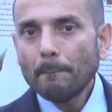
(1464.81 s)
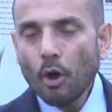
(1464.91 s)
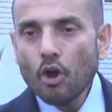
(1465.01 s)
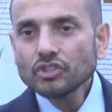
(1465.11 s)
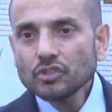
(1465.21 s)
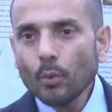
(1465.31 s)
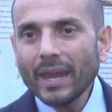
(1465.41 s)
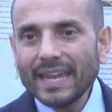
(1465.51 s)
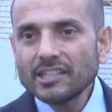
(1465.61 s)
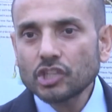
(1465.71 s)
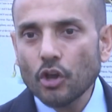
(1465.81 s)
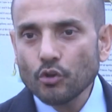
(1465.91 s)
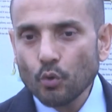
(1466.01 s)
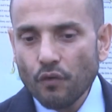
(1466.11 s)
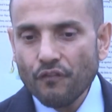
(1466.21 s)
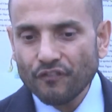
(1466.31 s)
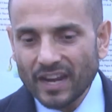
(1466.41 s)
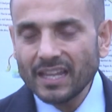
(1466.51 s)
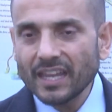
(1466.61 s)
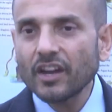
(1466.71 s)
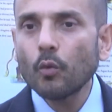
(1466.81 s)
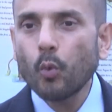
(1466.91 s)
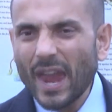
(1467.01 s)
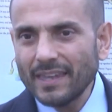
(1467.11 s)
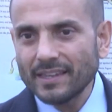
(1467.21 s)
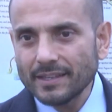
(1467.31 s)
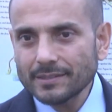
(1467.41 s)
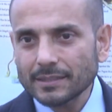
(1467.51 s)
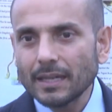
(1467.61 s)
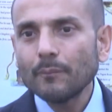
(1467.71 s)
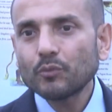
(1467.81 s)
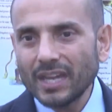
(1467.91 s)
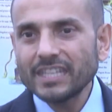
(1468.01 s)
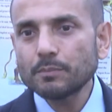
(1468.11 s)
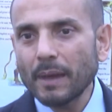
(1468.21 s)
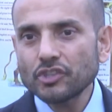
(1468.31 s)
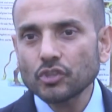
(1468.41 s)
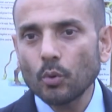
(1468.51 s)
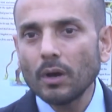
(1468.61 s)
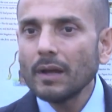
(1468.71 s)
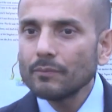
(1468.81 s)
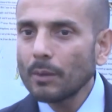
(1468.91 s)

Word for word: personal internal feeling, awareness that he's special.